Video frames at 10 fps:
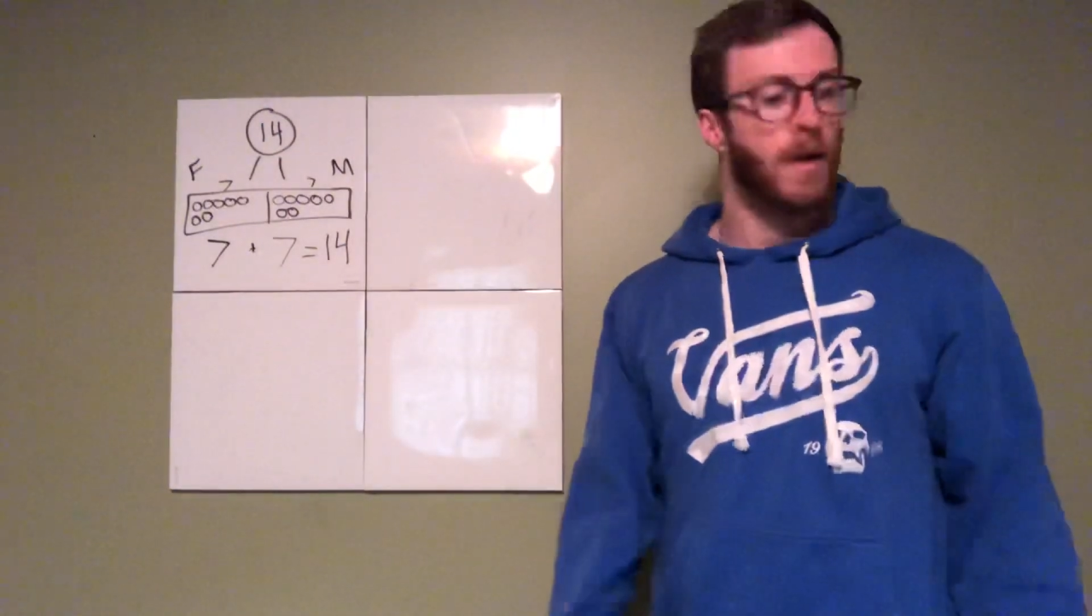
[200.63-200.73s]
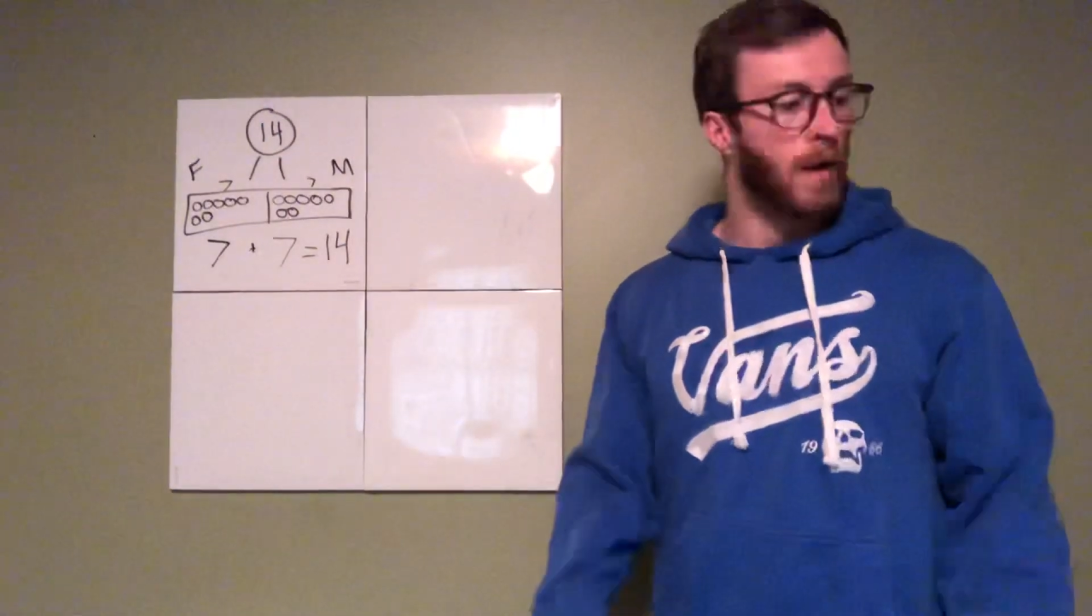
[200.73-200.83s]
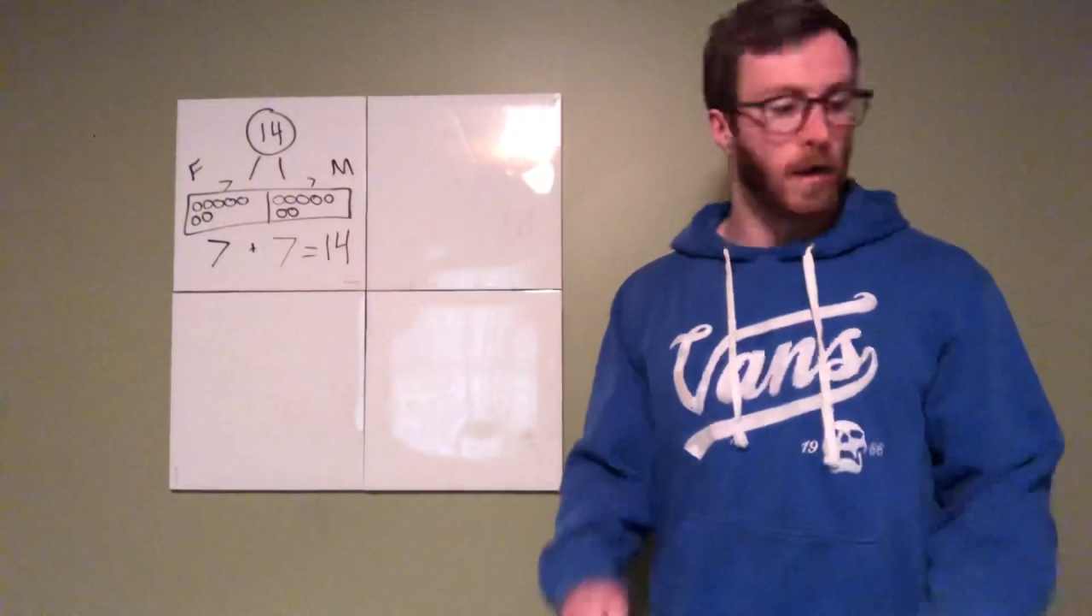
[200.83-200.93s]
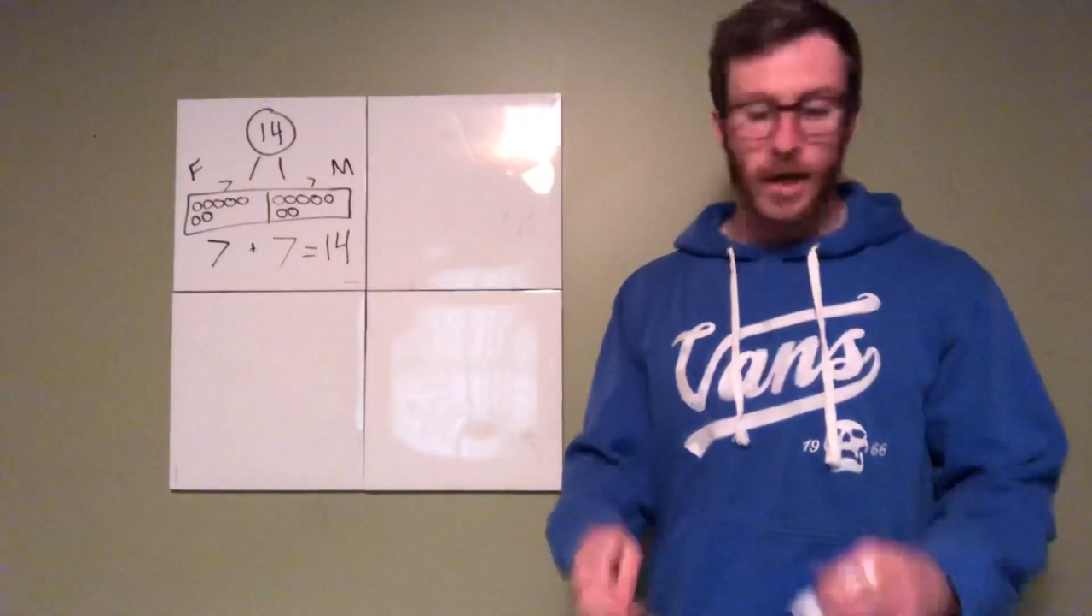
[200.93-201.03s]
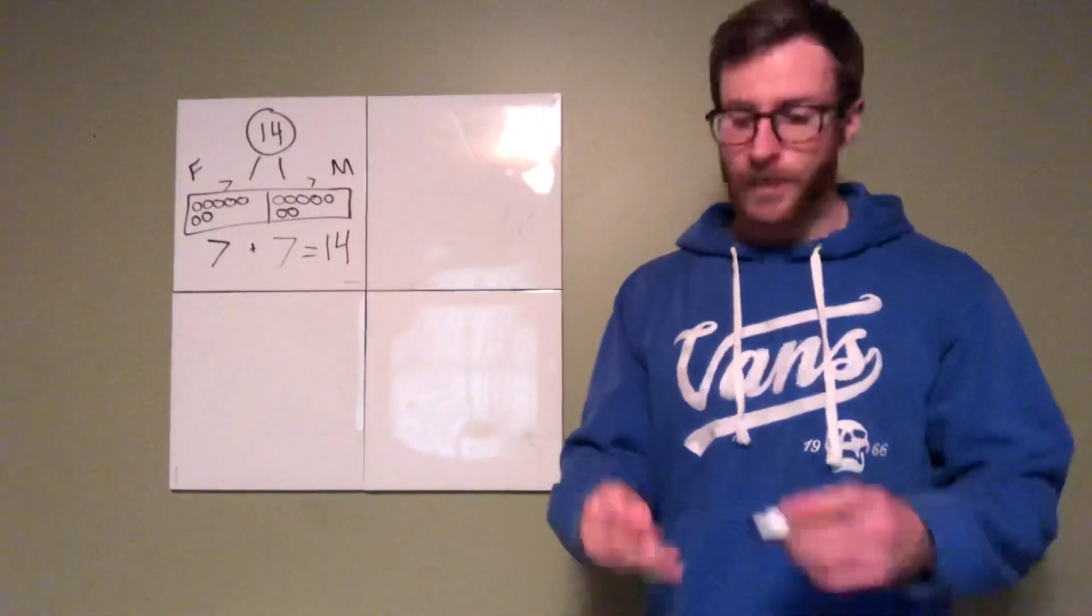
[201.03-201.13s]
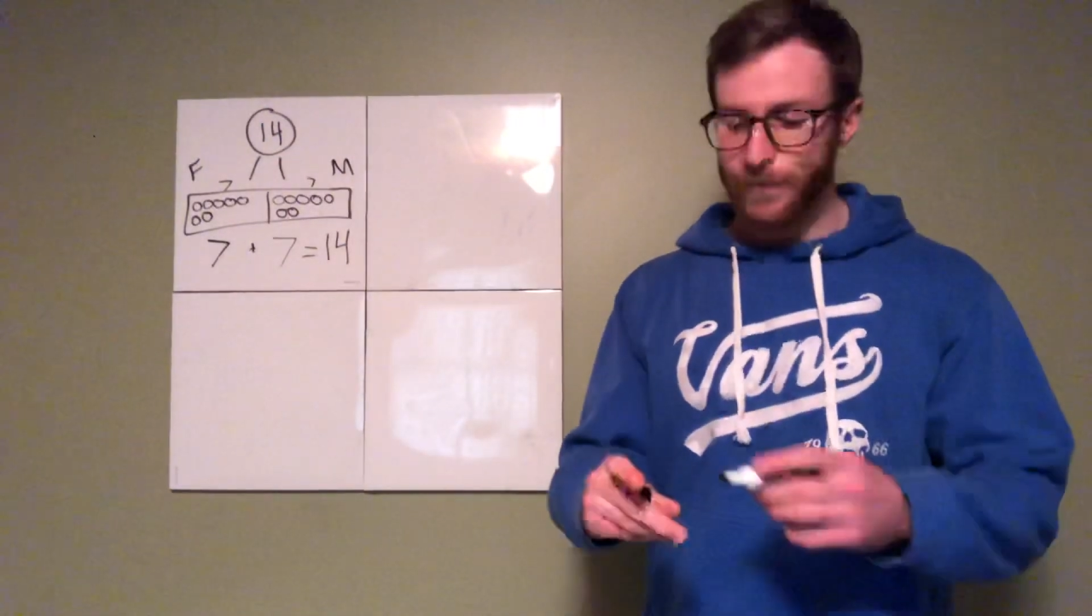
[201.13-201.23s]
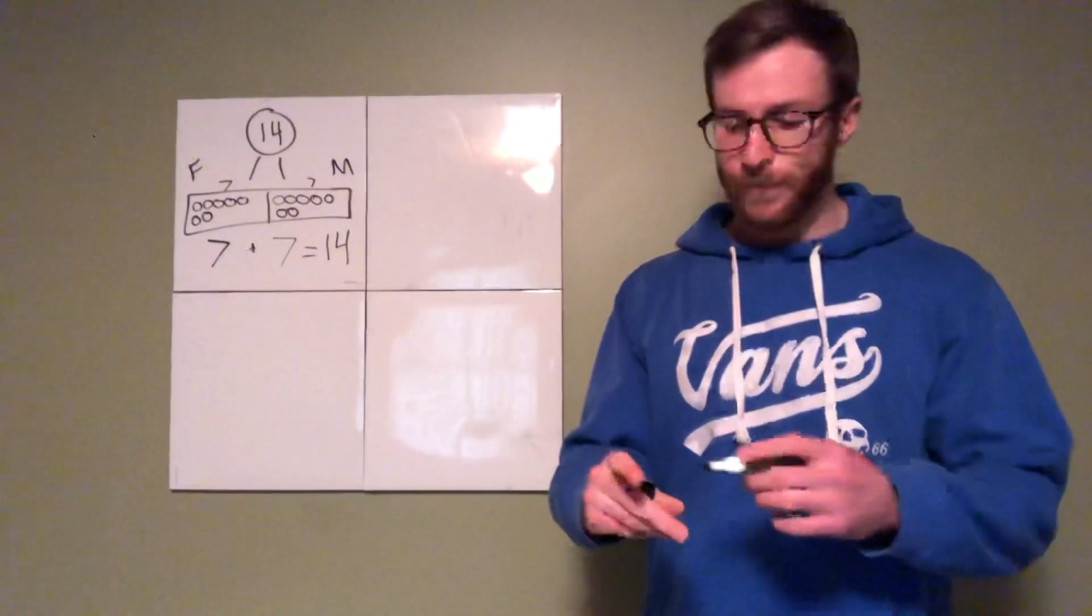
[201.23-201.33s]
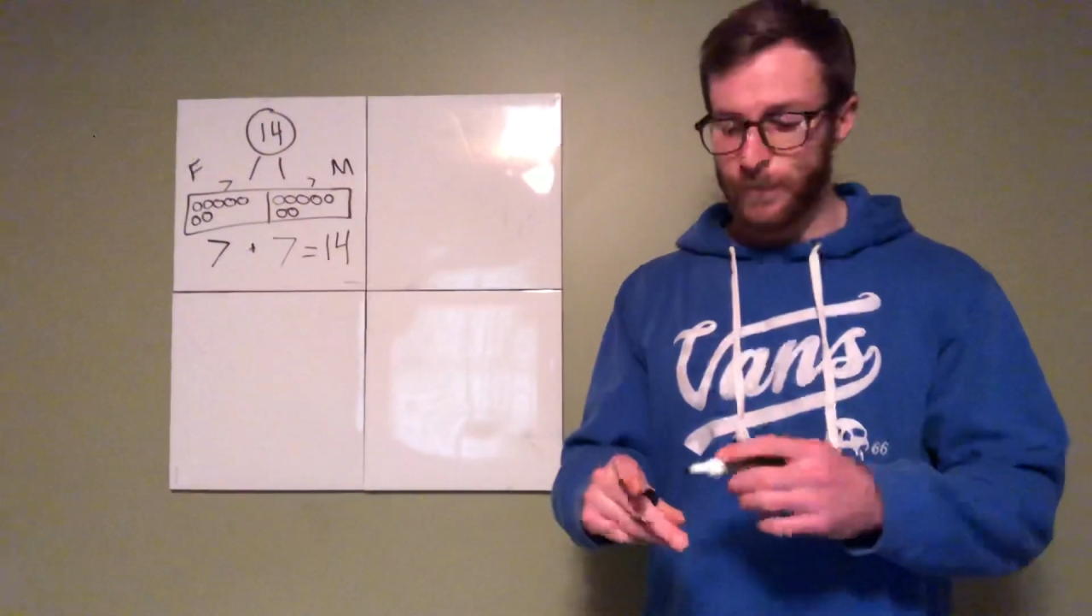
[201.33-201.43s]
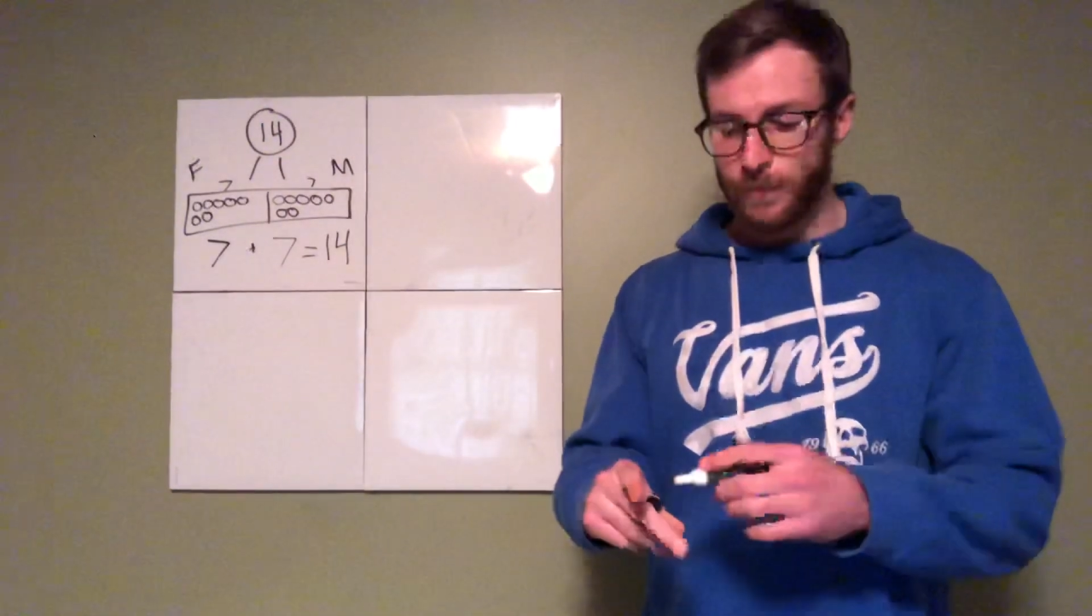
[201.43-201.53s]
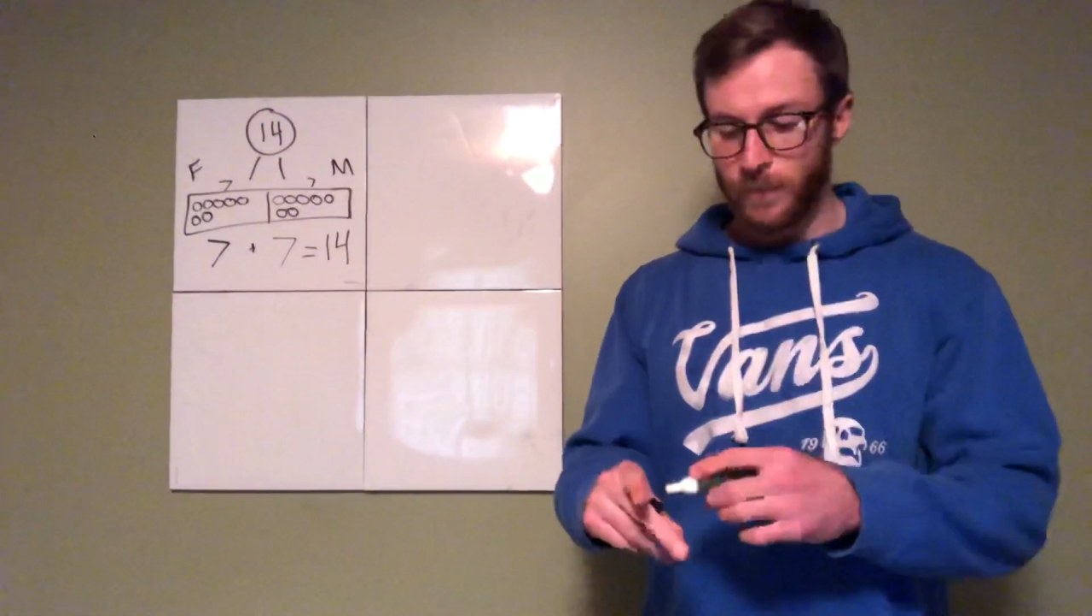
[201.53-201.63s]
All right,
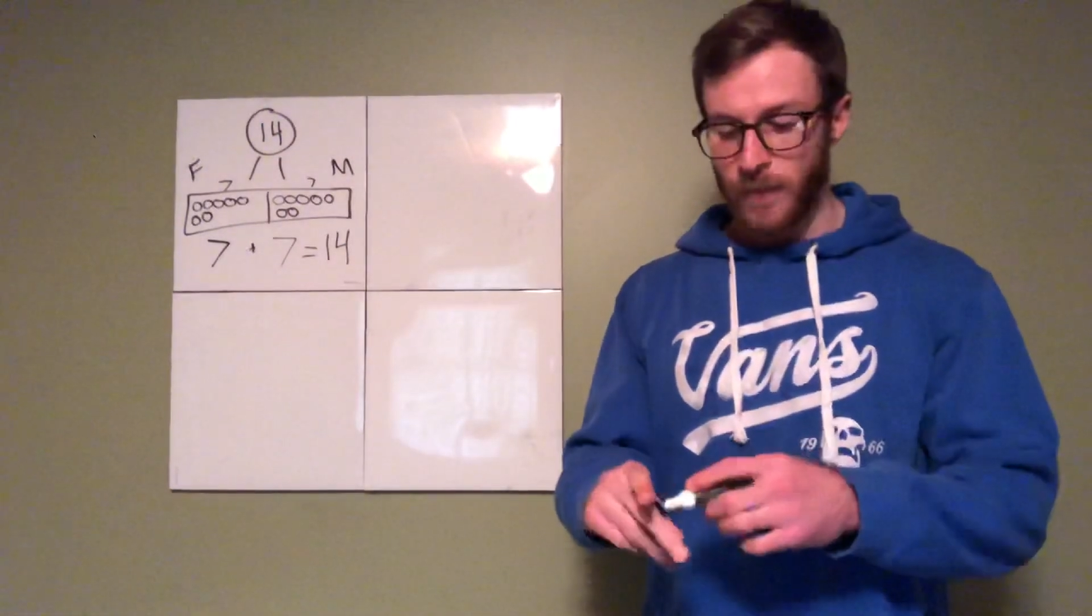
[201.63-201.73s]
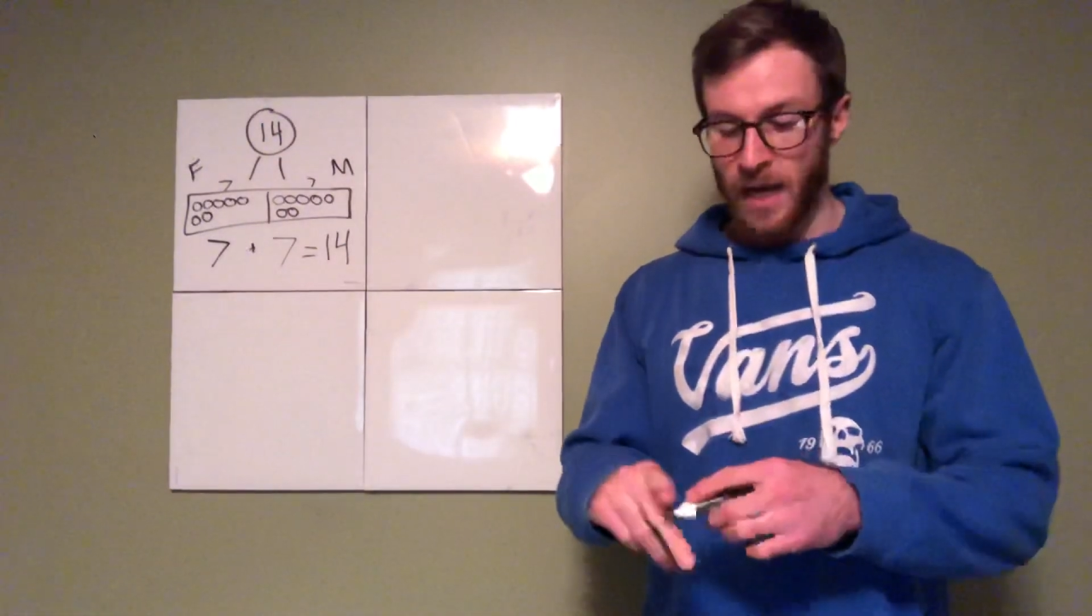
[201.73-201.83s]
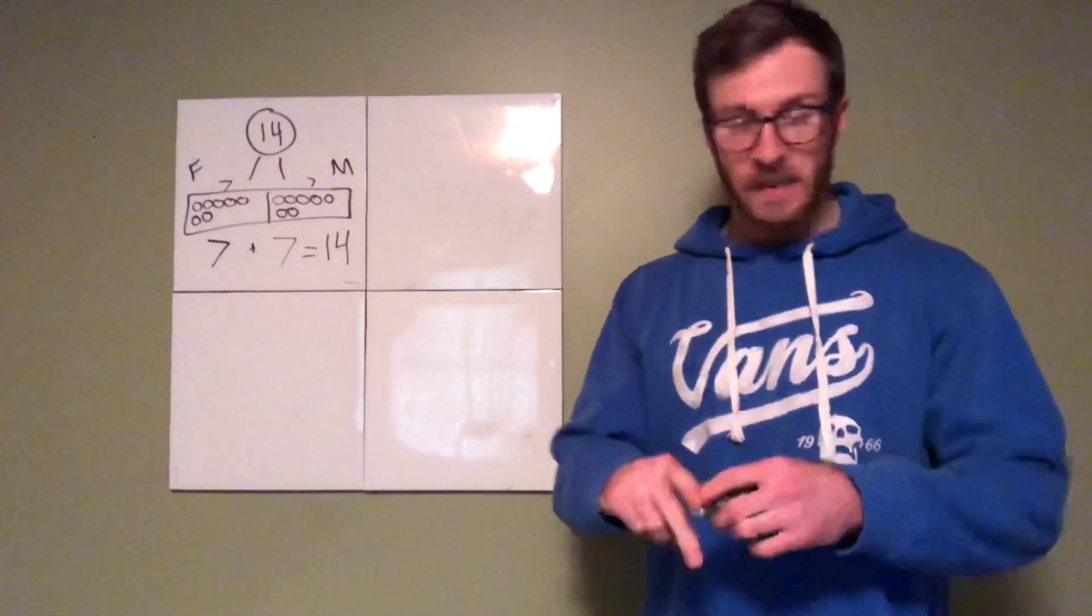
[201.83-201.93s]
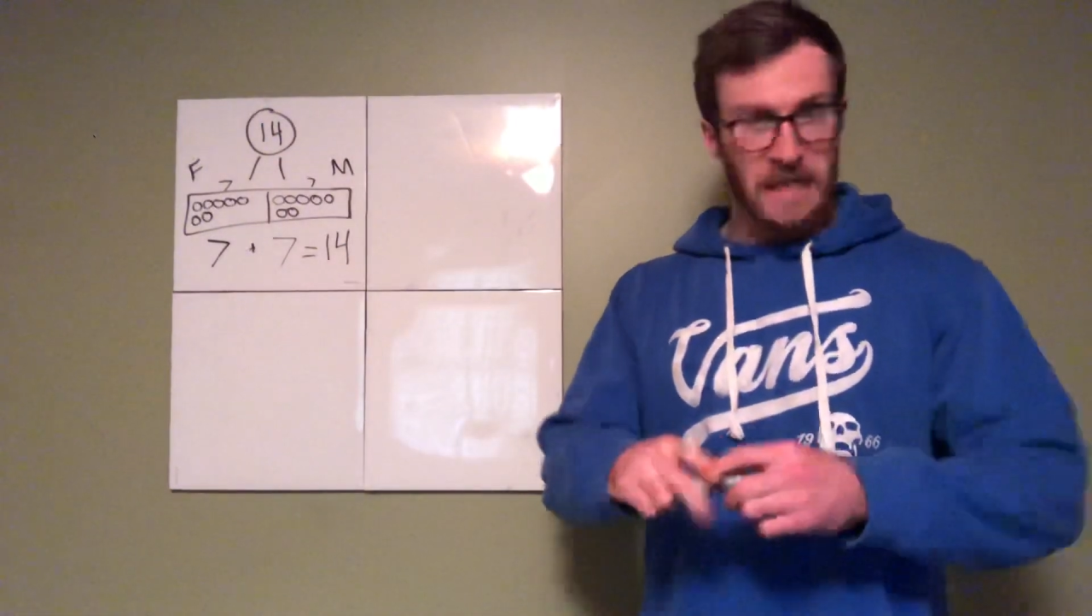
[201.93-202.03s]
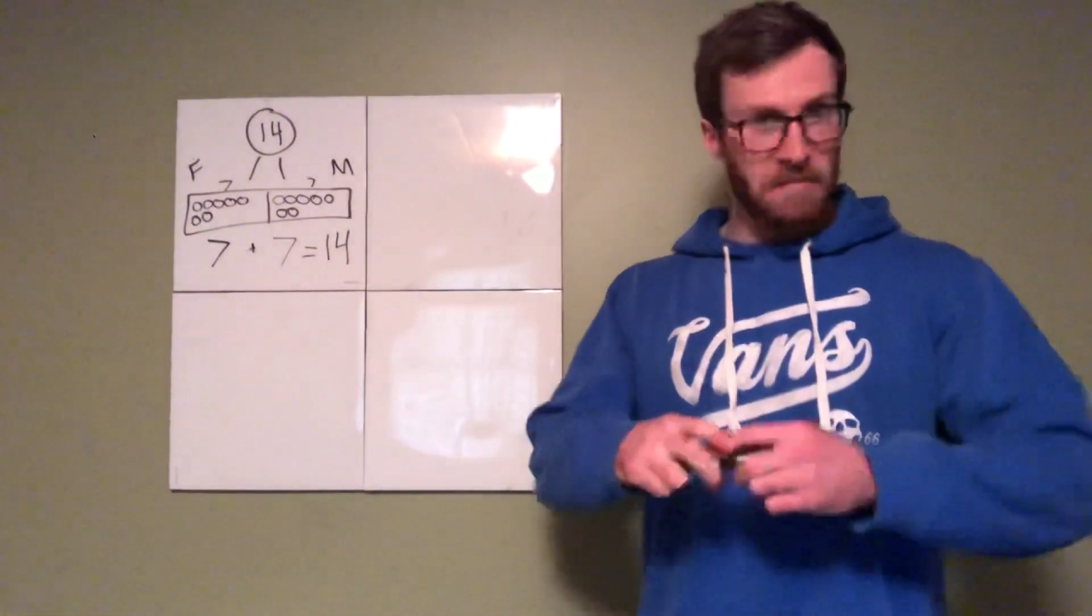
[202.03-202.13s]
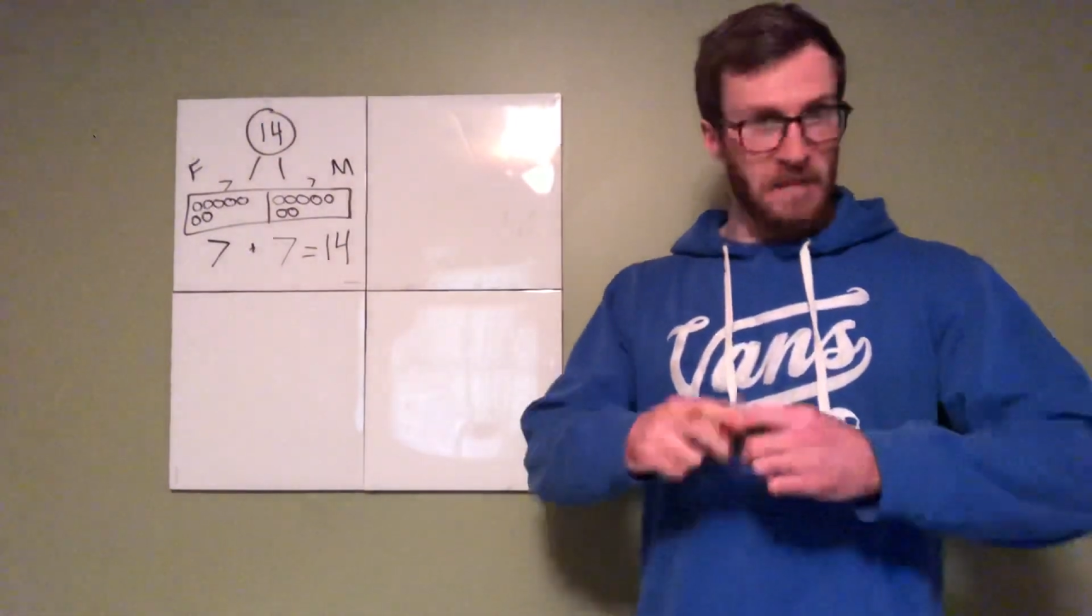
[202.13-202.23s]
that's it.